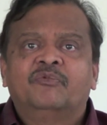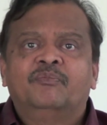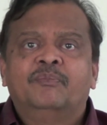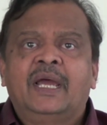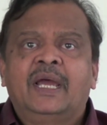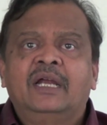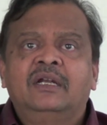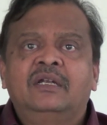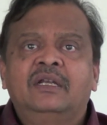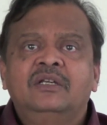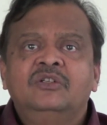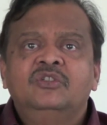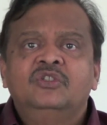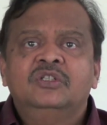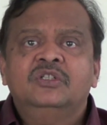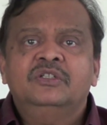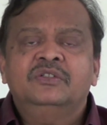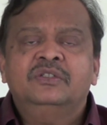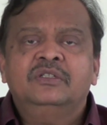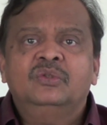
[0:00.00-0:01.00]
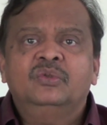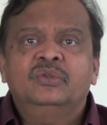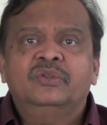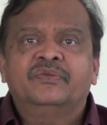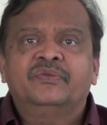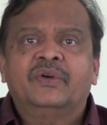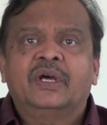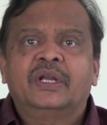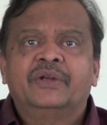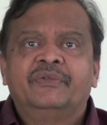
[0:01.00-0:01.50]
My attention is into the
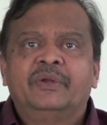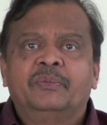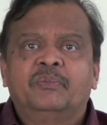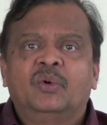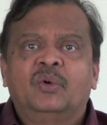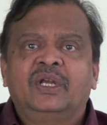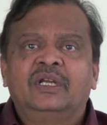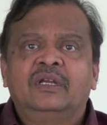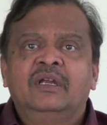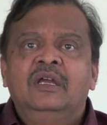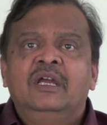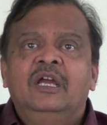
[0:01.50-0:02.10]
faraway point.